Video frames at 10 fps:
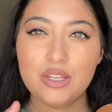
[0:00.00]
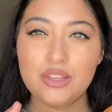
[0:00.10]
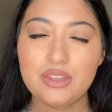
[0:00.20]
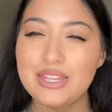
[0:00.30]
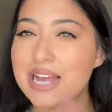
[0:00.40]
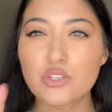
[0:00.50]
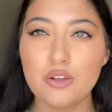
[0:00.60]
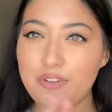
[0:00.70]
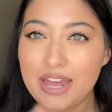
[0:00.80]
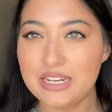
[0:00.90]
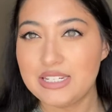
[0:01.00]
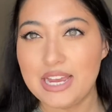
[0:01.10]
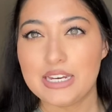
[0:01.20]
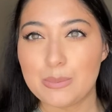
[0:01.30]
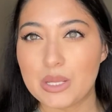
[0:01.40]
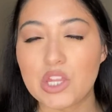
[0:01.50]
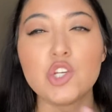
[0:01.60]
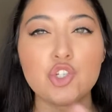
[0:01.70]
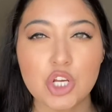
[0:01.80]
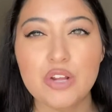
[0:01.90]
that's all fine and dandy, but they
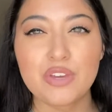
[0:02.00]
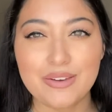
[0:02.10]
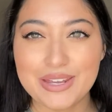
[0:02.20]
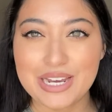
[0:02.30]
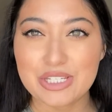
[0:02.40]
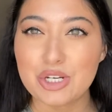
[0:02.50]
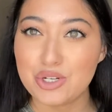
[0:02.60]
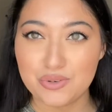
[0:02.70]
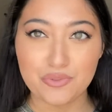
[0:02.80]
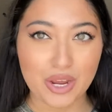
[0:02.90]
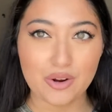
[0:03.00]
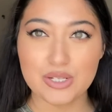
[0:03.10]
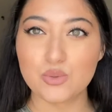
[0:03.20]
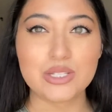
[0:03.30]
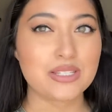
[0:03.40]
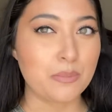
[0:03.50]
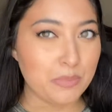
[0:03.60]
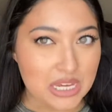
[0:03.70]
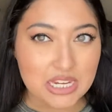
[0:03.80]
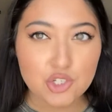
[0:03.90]
should have given us a new fragrance with some
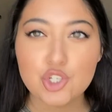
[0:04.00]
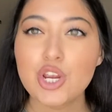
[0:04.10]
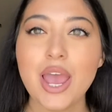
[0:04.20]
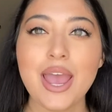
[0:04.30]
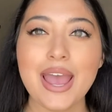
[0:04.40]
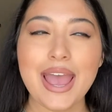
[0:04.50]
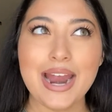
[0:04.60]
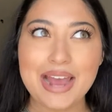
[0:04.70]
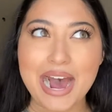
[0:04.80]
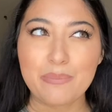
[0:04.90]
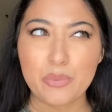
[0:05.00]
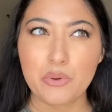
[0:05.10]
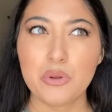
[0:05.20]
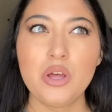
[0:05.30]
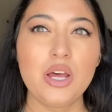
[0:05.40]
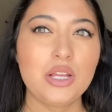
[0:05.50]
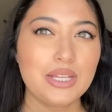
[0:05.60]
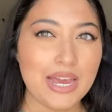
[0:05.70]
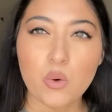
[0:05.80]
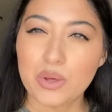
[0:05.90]
peach and apple,
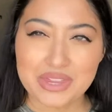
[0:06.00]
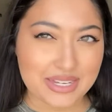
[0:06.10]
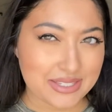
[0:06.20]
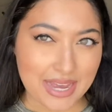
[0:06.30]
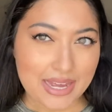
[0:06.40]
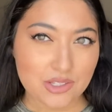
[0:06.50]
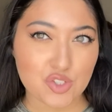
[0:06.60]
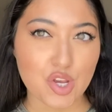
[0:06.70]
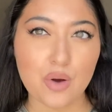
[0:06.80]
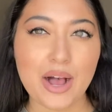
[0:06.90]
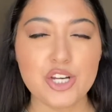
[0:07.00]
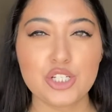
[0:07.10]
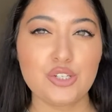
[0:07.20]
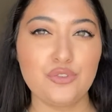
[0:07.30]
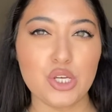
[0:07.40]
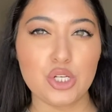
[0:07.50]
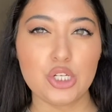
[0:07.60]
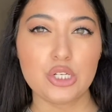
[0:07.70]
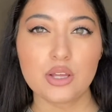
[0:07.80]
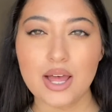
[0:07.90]
like what they said. So I just
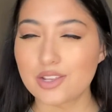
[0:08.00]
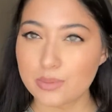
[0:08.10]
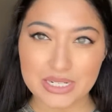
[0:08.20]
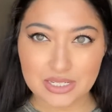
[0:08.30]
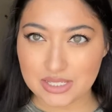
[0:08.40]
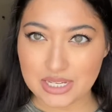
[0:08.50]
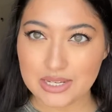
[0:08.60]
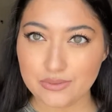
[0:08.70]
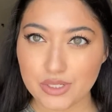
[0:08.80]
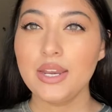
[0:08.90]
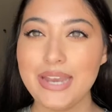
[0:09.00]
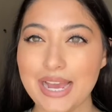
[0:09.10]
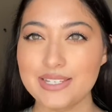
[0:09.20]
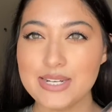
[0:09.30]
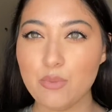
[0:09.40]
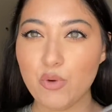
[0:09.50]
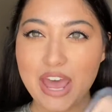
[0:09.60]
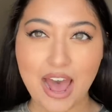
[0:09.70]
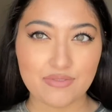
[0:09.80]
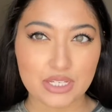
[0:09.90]
feel a little bit deceived. Next up, we
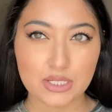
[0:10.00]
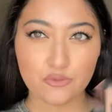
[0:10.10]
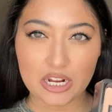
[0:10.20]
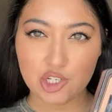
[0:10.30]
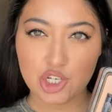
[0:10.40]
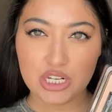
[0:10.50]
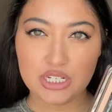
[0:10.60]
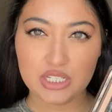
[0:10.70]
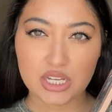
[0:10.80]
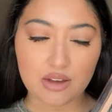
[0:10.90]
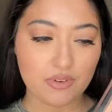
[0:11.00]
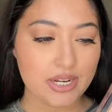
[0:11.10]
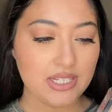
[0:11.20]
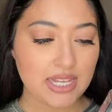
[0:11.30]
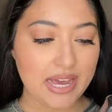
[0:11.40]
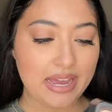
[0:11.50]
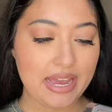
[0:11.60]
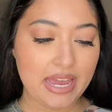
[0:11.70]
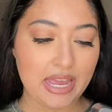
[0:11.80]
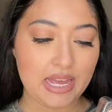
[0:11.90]
have this Frenshe Discovery set,
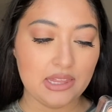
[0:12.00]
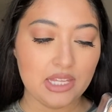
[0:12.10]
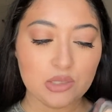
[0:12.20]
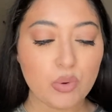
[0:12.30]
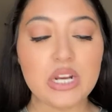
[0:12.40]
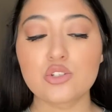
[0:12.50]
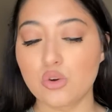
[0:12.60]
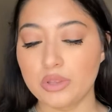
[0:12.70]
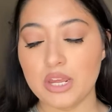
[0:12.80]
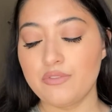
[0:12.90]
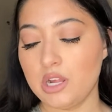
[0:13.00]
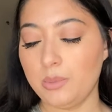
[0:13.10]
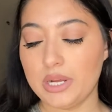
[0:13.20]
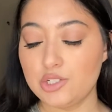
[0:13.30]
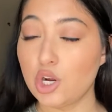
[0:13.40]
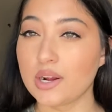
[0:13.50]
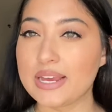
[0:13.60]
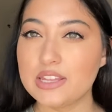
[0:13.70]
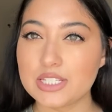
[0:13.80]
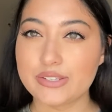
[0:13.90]
and this brand is only available at
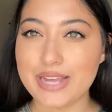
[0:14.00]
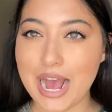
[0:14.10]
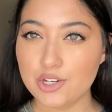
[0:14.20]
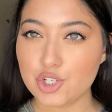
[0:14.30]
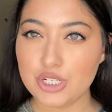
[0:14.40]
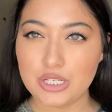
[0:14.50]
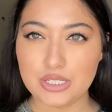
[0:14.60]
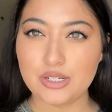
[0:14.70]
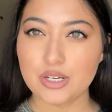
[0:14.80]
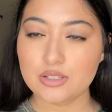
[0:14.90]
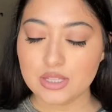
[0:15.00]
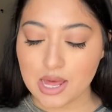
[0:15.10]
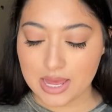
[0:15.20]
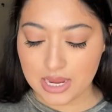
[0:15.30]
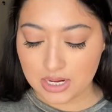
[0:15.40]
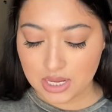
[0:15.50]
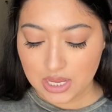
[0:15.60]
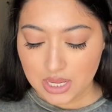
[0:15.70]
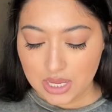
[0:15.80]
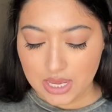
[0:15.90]
Target. This is Ashley Tisdale's line,
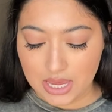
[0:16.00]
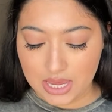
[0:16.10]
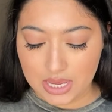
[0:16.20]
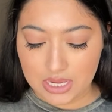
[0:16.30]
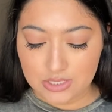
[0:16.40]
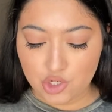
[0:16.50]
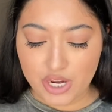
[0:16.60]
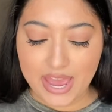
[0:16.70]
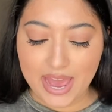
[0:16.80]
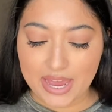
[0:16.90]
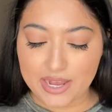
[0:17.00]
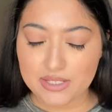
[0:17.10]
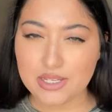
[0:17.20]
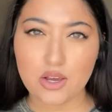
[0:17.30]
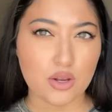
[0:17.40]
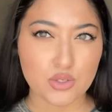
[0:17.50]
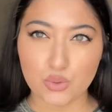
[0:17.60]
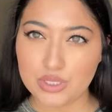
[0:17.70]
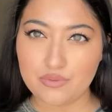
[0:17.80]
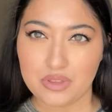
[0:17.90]
and she has like all
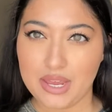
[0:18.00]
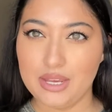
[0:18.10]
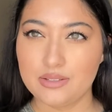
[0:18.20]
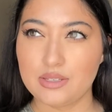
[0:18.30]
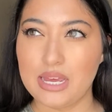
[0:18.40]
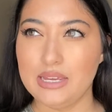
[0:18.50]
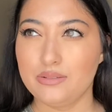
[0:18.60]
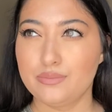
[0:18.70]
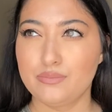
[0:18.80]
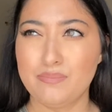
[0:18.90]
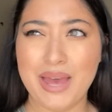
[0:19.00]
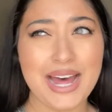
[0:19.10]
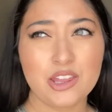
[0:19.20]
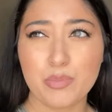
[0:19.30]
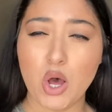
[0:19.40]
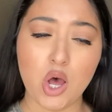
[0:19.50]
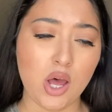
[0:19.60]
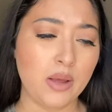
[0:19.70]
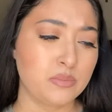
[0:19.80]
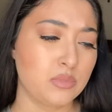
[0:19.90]
sorts of things like bath
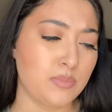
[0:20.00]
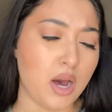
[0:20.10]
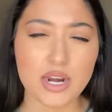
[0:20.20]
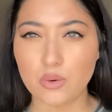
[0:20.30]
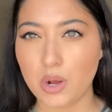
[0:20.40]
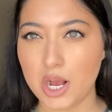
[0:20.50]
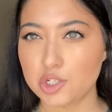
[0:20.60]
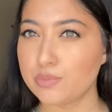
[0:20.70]
bombs, body wash,